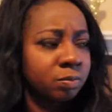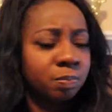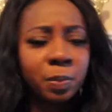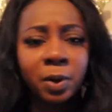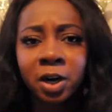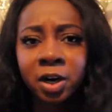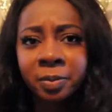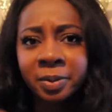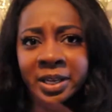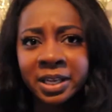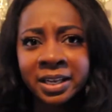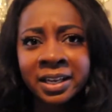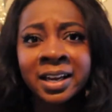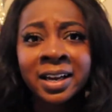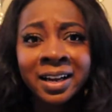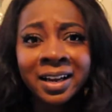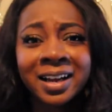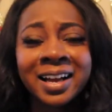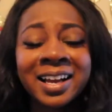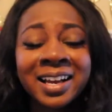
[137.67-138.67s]
Barbie
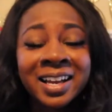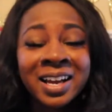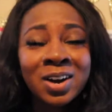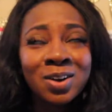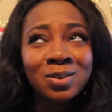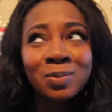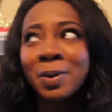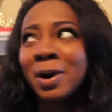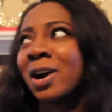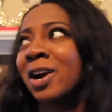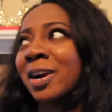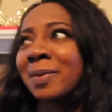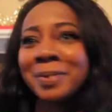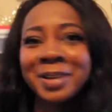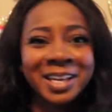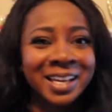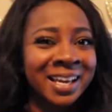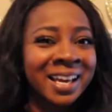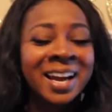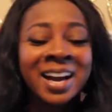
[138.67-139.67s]

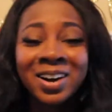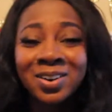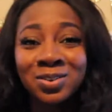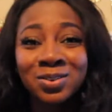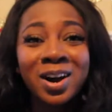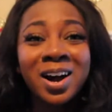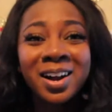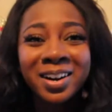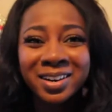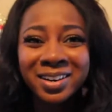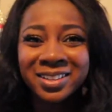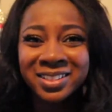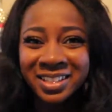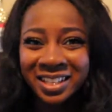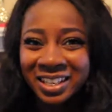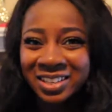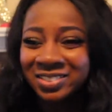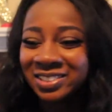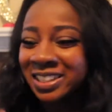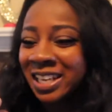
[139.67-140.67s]
water
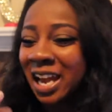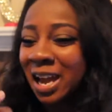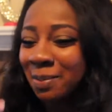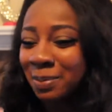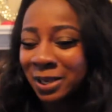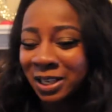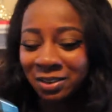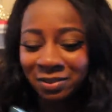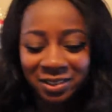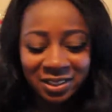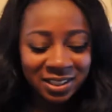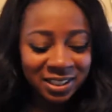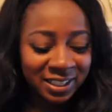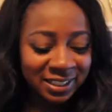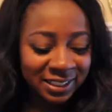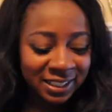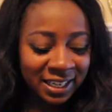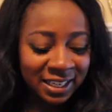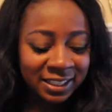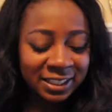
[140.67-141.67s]
thing was happening with
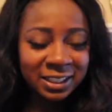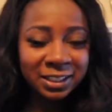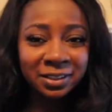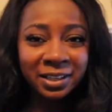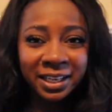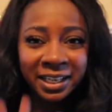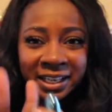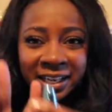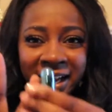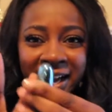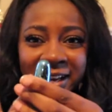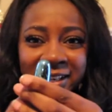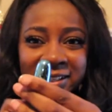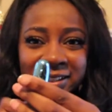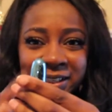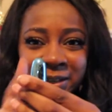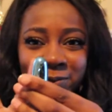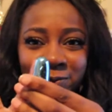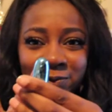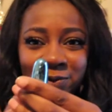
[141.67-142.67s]
this, and so like it
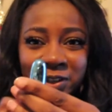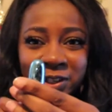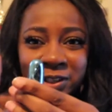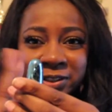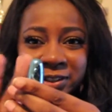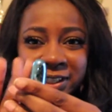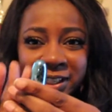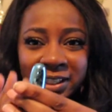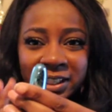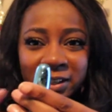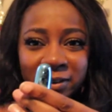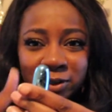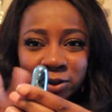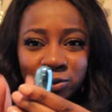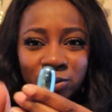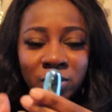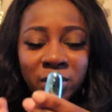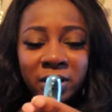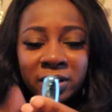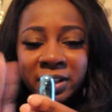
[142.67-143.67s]
actually feels like there's
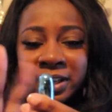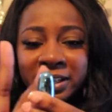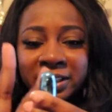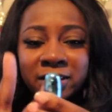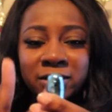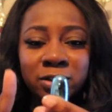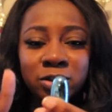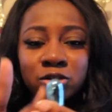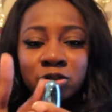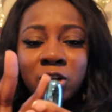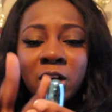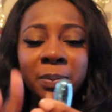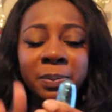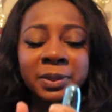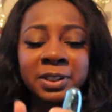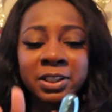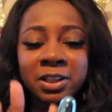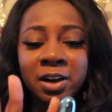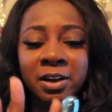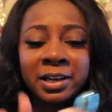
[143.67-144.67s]

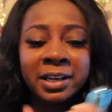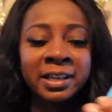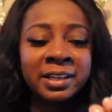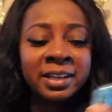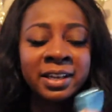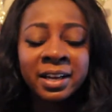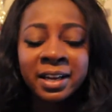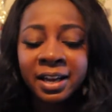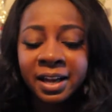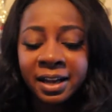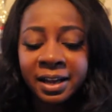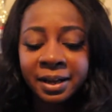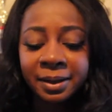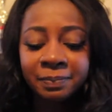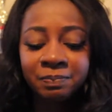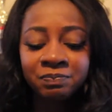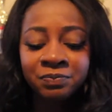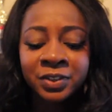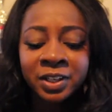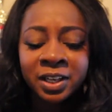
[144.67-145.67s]
droplets on it.
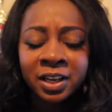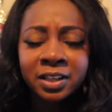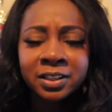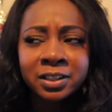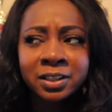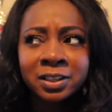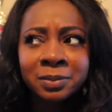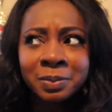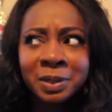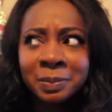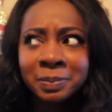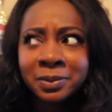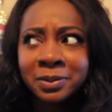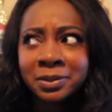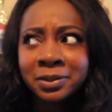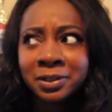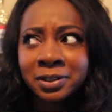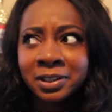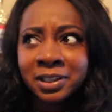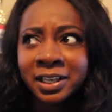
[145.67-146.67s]
A lot of
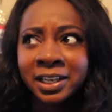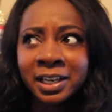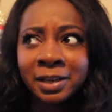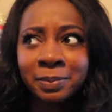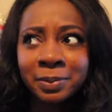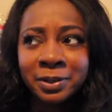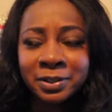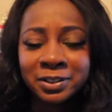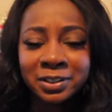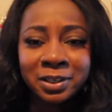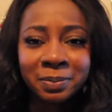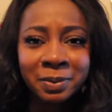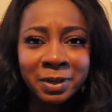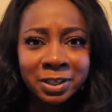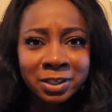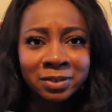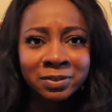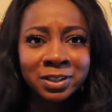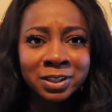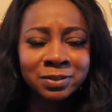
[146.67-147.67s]
people, like, I posted a
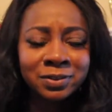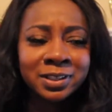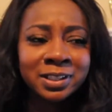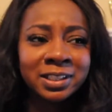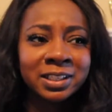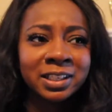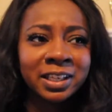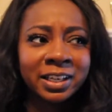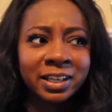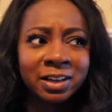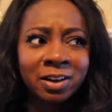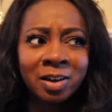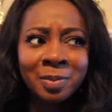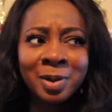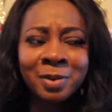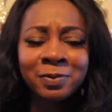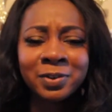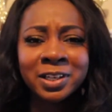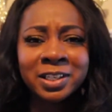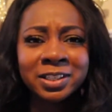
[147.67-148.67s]
picture of this once and like all
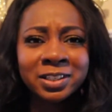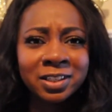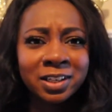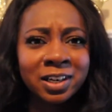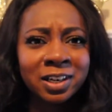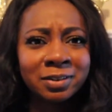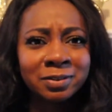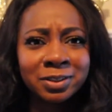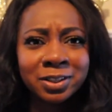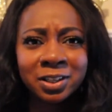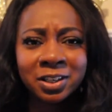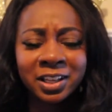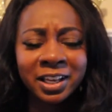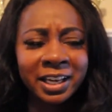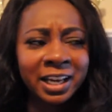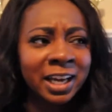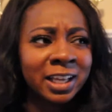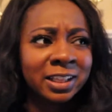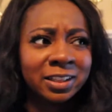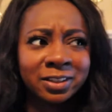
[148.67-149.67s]
my friends thought I was
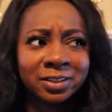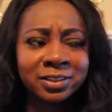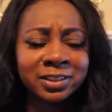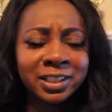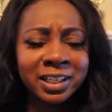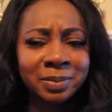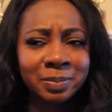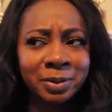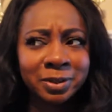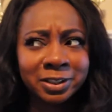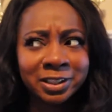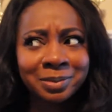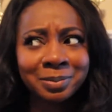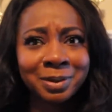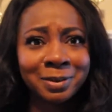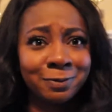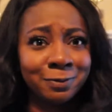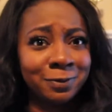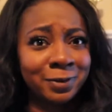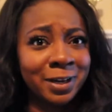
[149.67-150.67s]
like, I literally posted
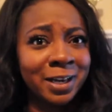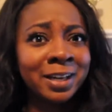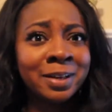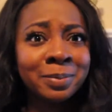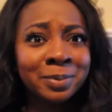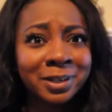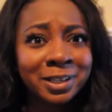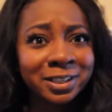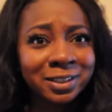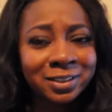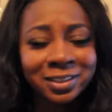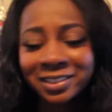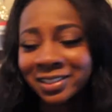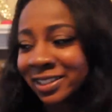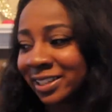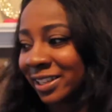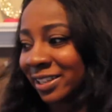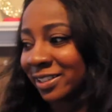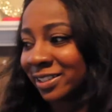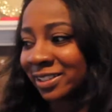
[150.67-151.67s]
my vibrator on
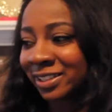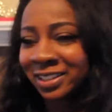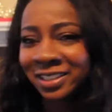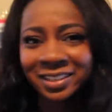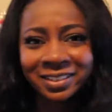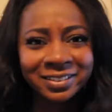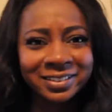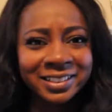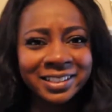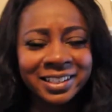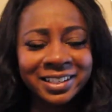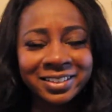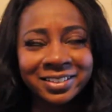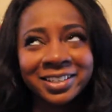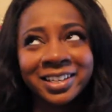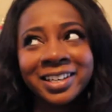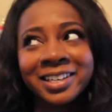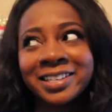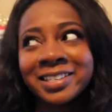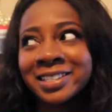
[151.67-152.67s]
the internet. I was like, you
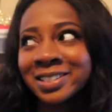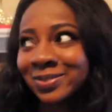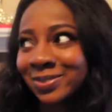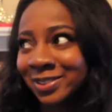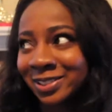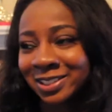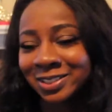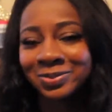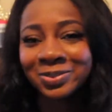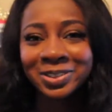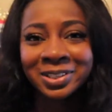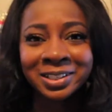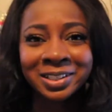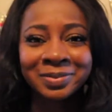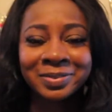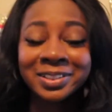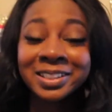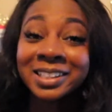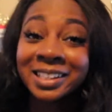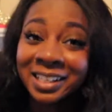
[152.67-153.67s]
guys, first of all,
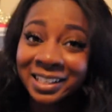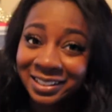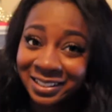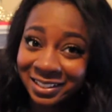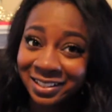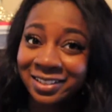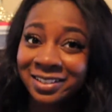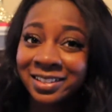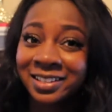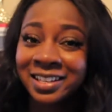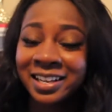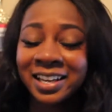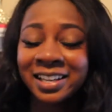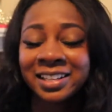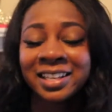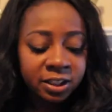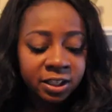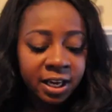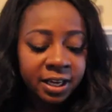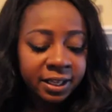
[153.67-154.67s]
I'm classier than
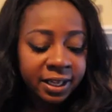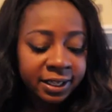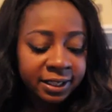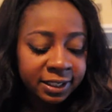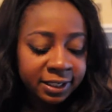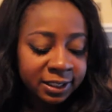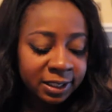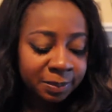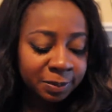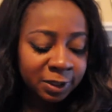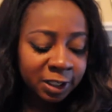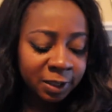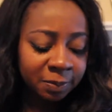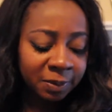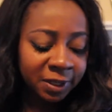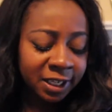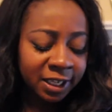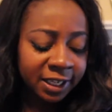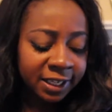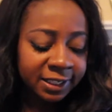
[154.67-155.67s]
that. I like this lipstick
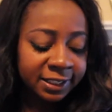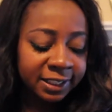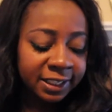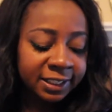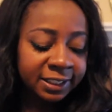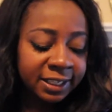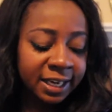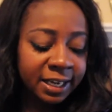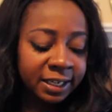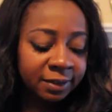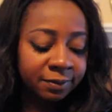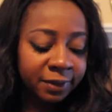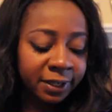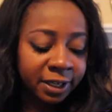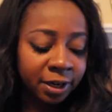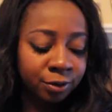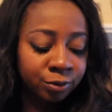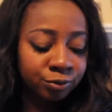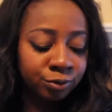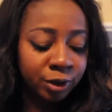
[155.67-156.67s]
because it's kind of
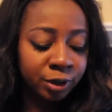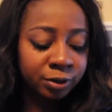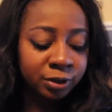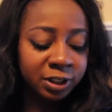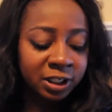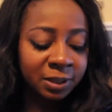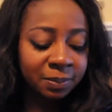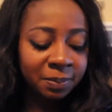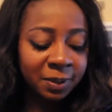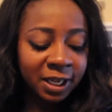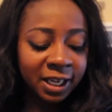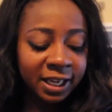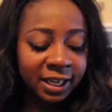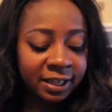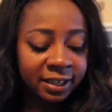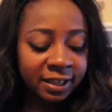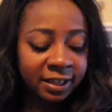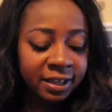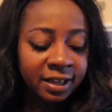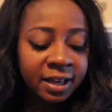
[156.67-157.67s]
like a rosy
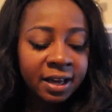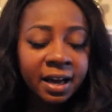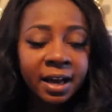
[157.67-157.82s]
pink.